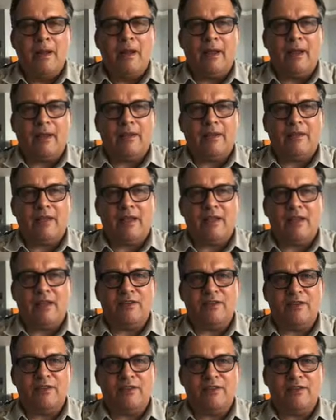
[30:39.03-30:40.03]
And they
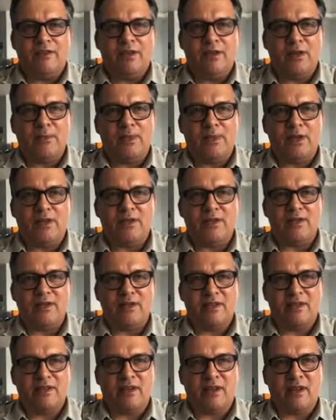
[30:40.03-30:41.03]
live in the Philippines,
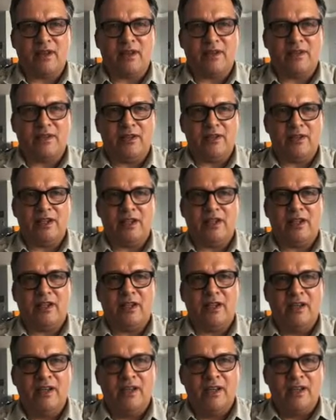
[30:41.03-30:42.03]
and EJ
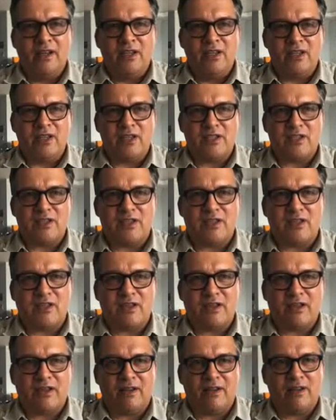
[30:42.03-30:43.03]
just
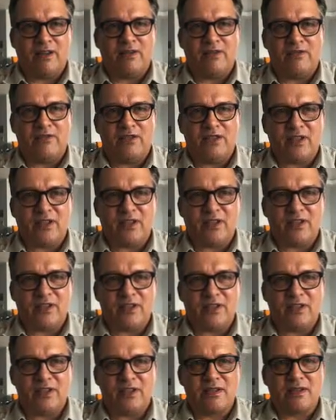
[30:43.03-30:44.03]
gives
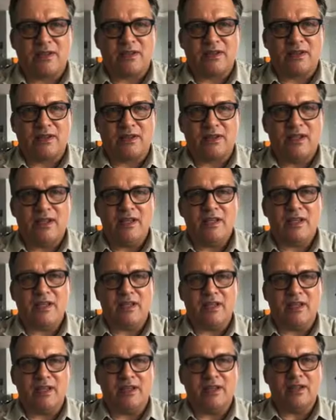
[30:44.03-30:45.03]
us
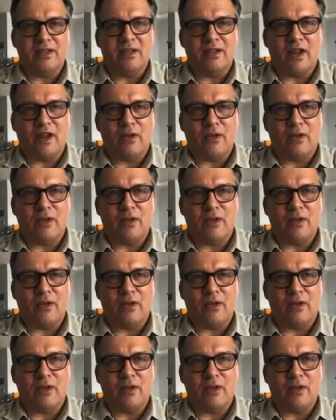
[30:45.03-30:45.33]
Isla,